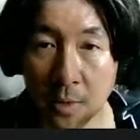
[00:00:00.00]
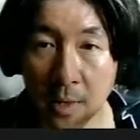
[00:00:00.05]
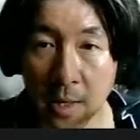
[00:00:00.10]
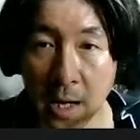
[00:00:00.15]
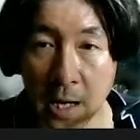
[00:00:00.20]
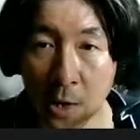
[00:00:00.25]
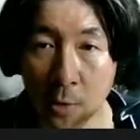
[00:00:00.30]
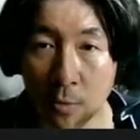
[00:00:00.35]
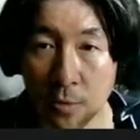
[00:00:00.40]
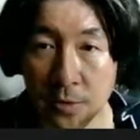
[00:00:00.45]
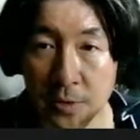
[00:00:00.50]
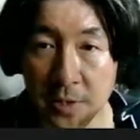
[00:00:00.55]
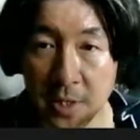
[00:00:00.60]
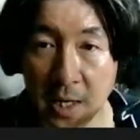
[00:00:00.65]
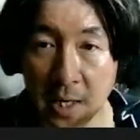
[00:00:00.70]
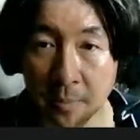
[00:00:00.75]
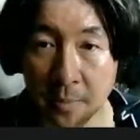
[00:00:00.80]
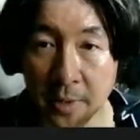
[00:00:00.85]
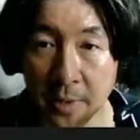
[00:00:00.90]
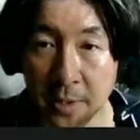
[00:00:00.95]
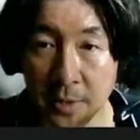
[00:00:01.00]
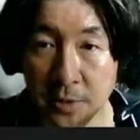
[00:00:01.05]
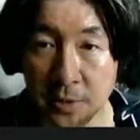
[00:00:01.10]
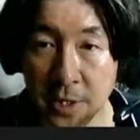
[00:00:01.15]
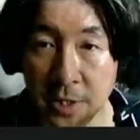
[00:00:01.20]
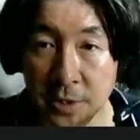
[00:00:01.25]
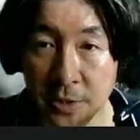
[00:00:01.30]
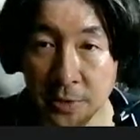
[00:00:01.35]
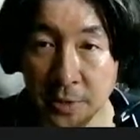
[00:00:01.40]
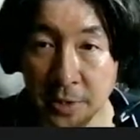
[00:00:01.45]
how was that
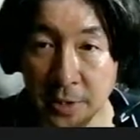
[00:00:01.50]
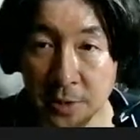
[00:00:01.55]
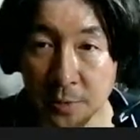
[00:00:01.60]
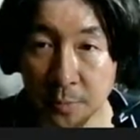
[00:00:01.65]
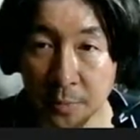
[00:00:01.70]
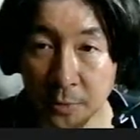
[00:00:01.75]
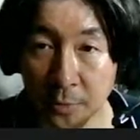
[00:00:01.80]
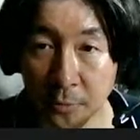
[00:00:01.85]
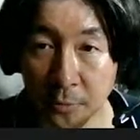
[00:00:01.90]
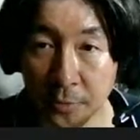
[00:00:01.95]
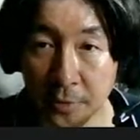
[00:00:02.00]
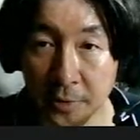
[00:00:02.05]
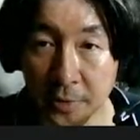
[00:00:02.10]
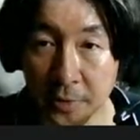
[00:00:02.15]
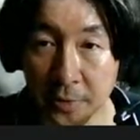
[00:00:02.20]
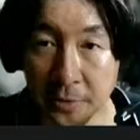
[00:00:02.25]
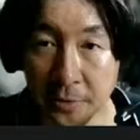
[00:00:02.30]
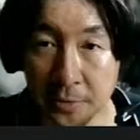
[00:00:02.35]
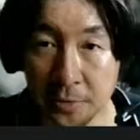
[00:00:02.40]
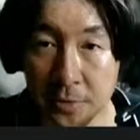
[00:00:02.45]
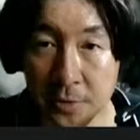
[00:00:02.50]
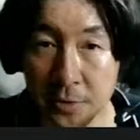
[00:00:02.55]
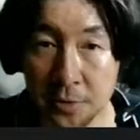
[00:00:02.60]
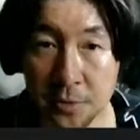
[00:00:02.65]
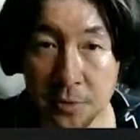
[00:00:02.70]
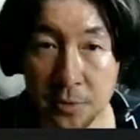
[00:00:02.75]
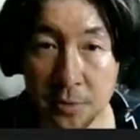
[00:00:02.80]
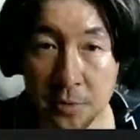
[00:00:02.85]
meditation experience?